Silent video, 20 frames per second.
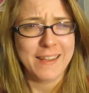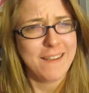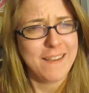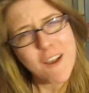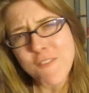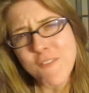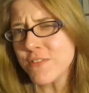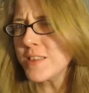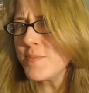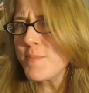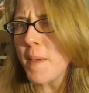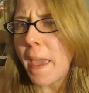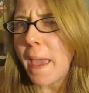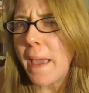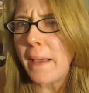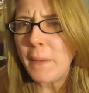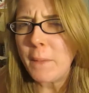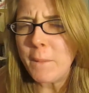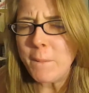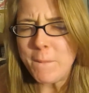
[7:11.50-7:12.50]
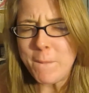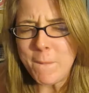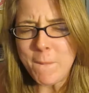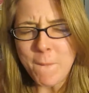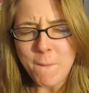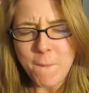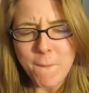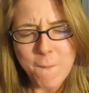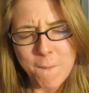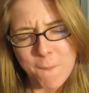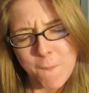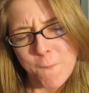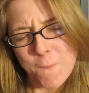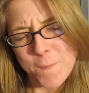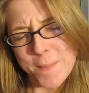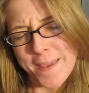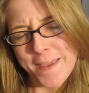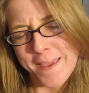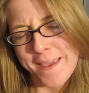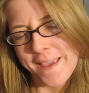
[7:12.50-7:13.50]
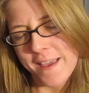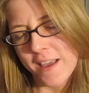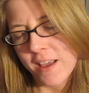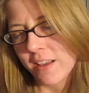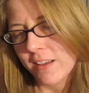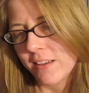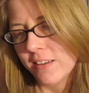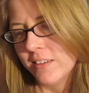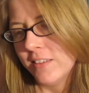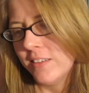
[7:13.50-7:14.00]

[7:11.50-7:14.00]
the coffin's back. Oh yeah.